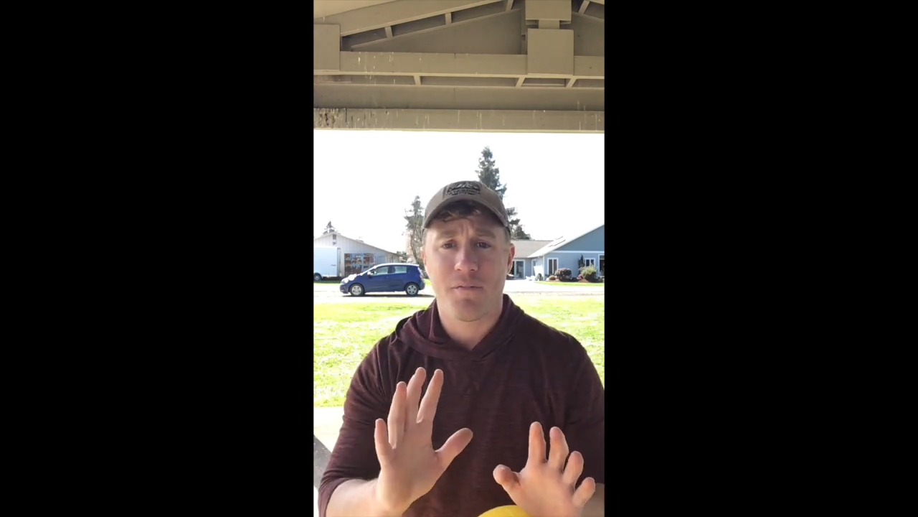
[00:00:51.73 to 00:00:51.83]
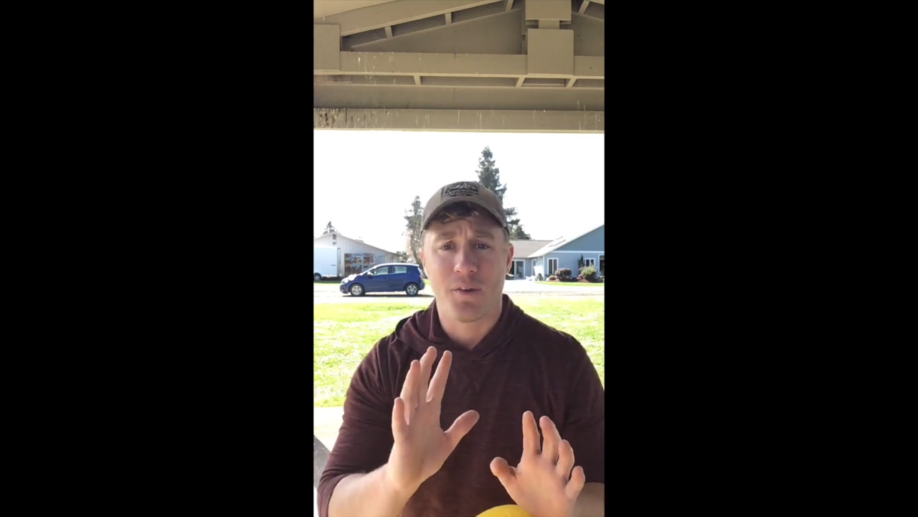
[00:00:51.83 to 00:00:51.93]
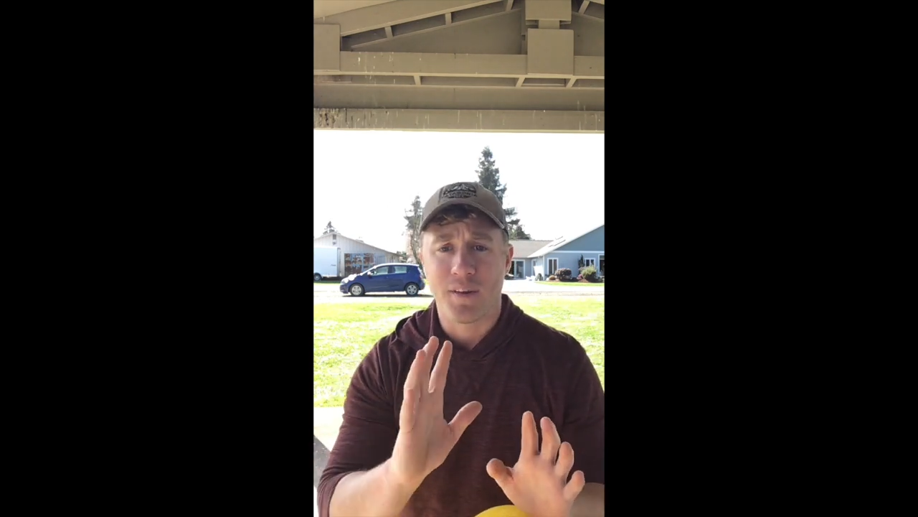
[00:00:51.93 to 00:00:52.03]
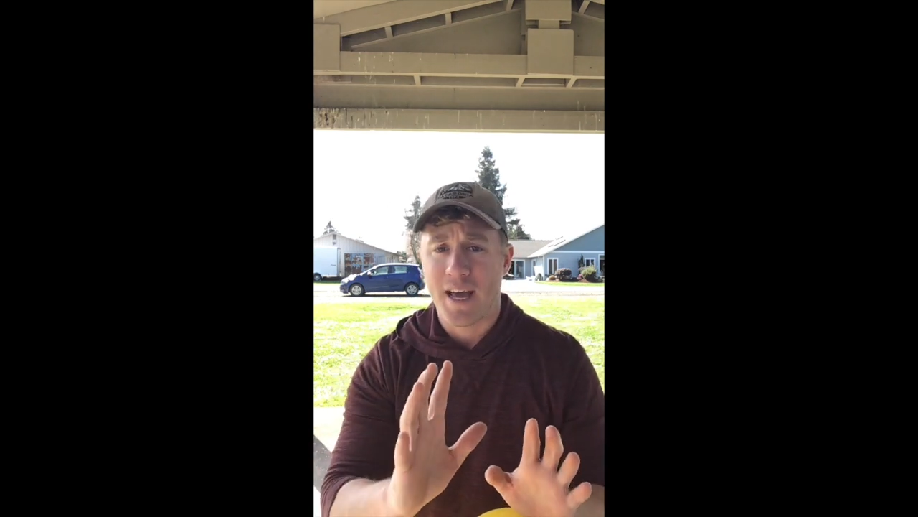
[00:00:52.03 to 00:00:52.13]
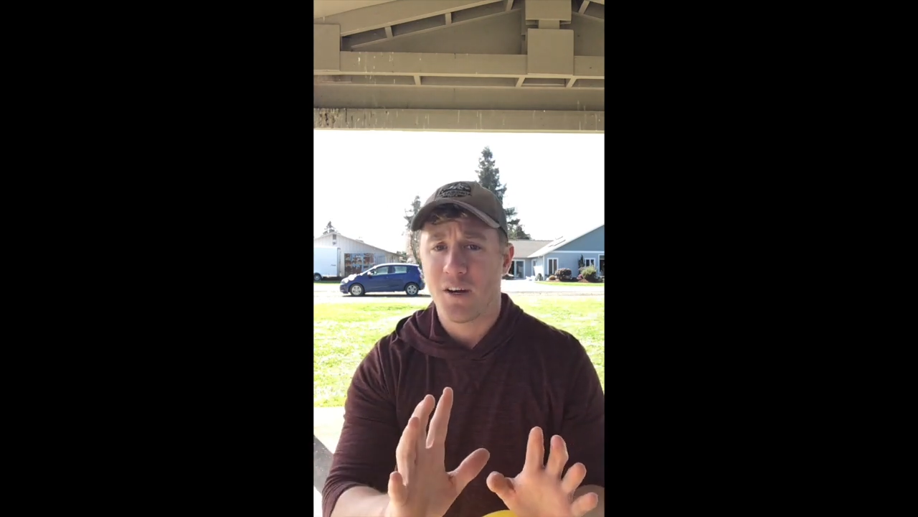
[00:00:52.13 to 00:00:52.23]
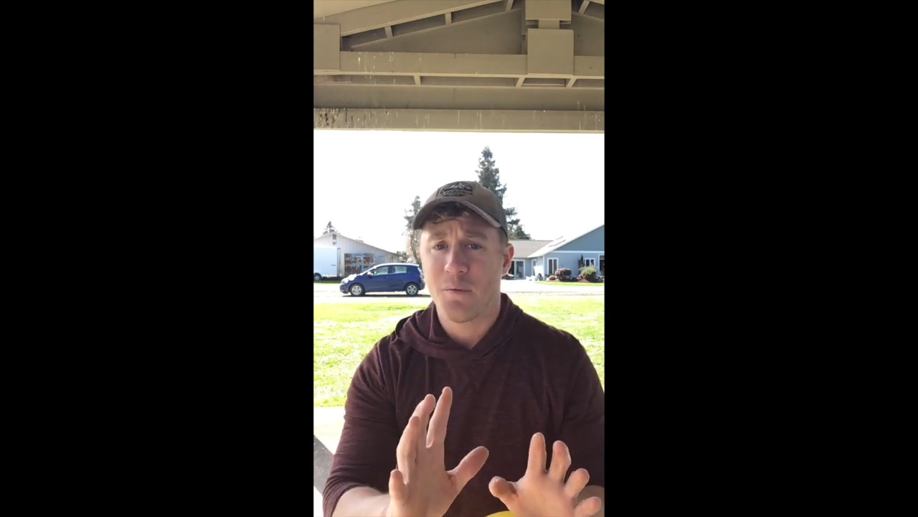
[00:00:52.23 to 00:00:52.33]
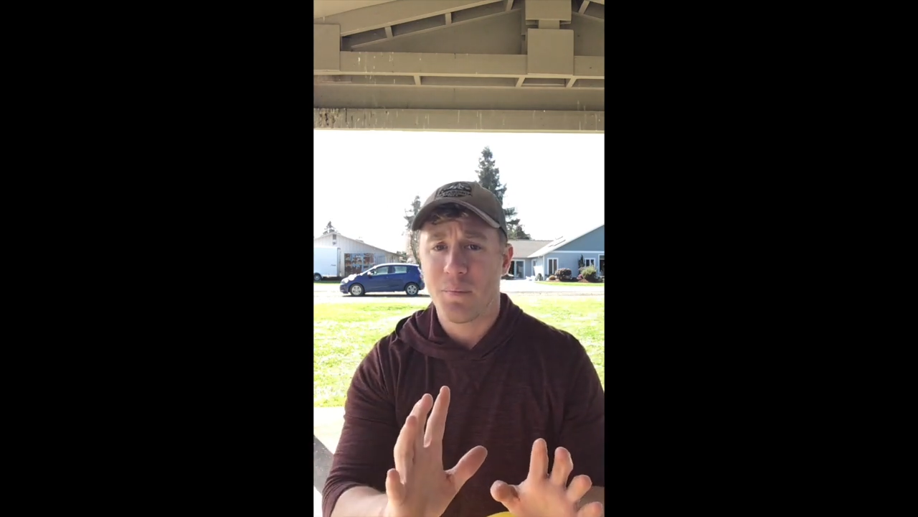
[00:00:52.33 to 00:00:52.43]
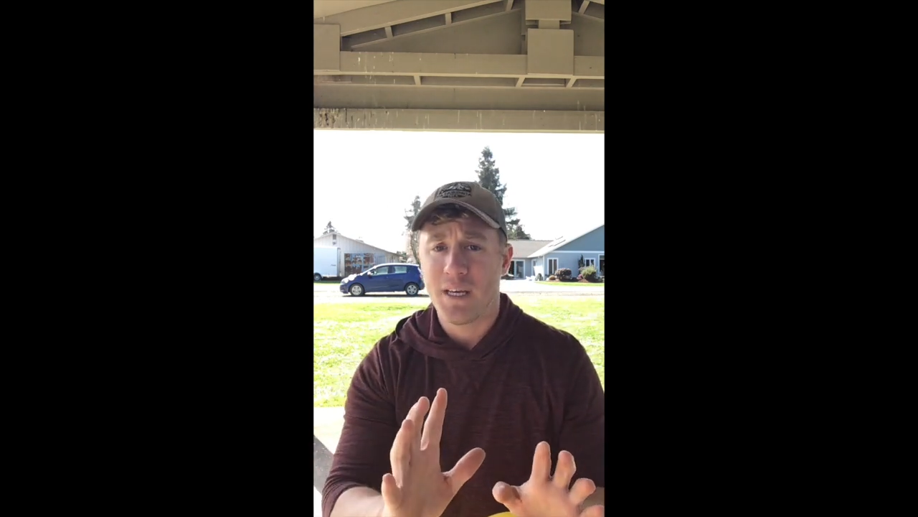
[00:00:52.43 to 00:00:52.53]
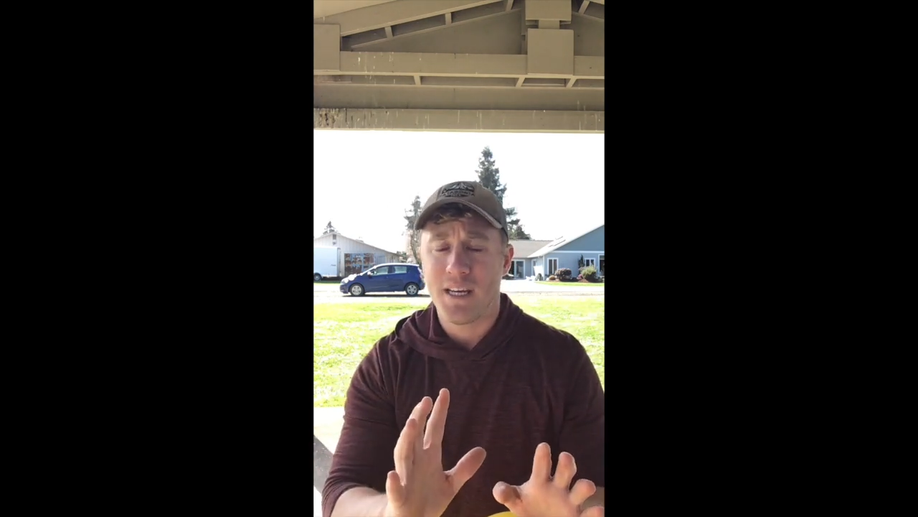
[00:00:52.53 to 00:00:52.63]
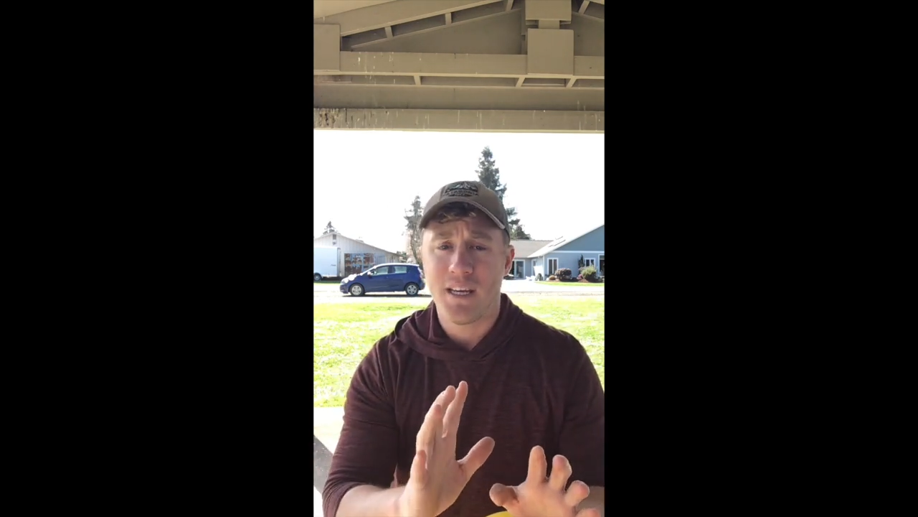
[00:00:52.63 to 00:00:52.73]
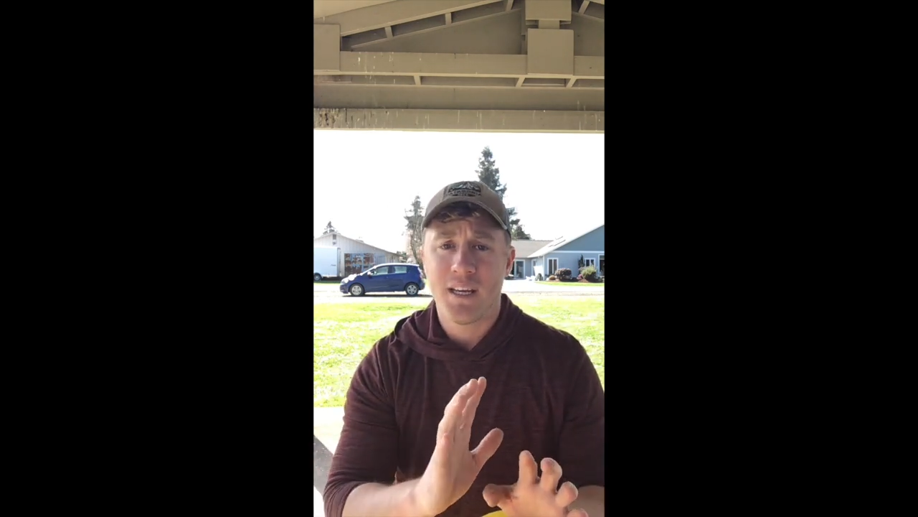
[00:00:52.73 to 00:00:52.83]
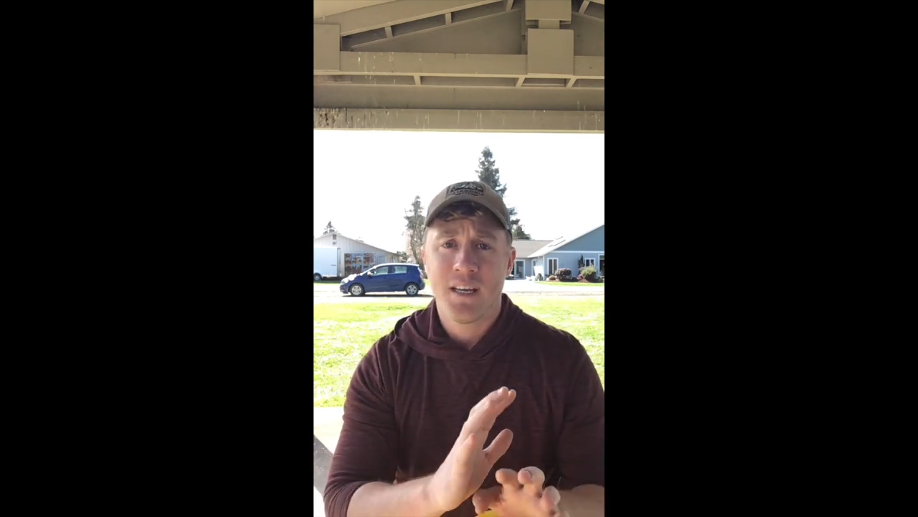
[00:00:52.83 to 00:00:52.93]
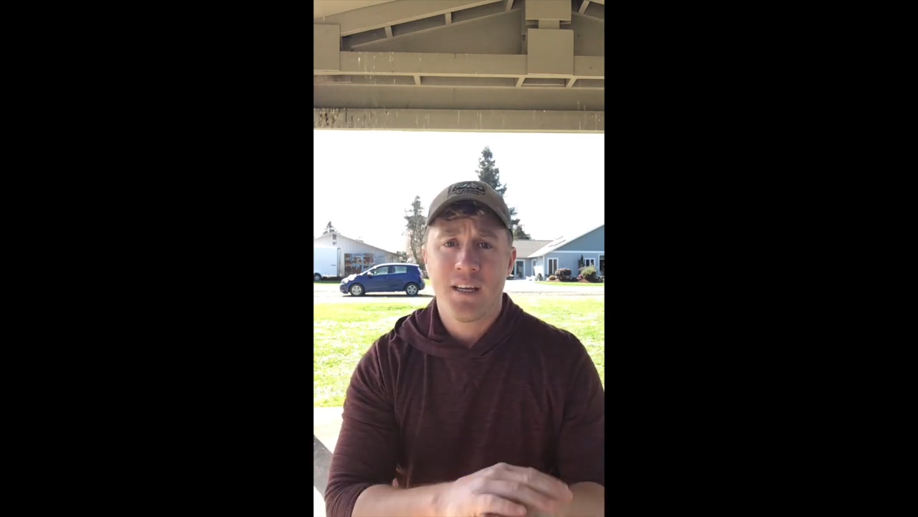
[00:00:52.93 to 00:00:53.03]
for this at-home PE